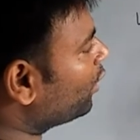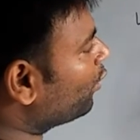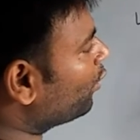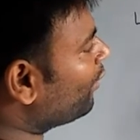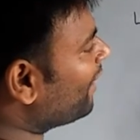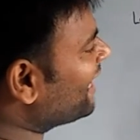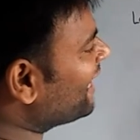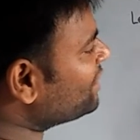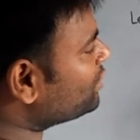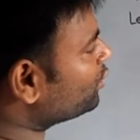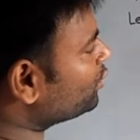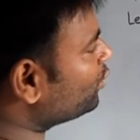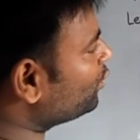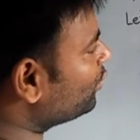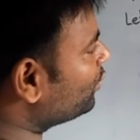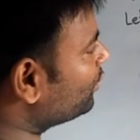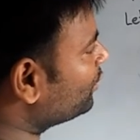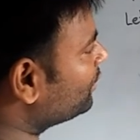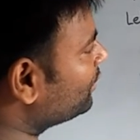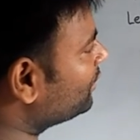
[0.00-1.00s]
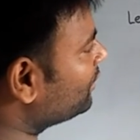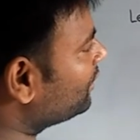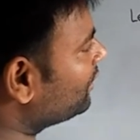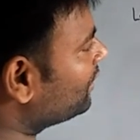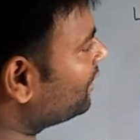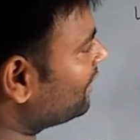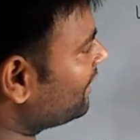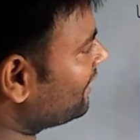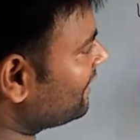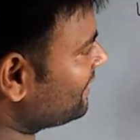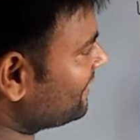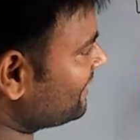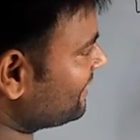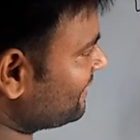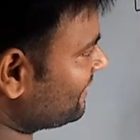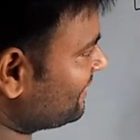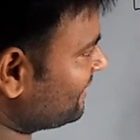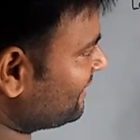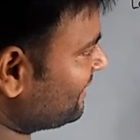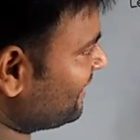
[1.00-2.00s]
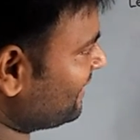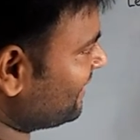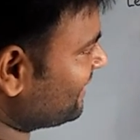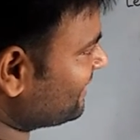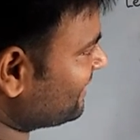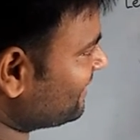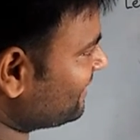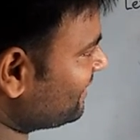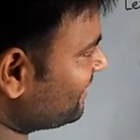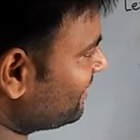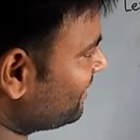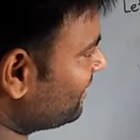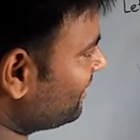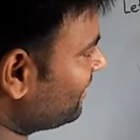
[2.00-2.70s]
y two six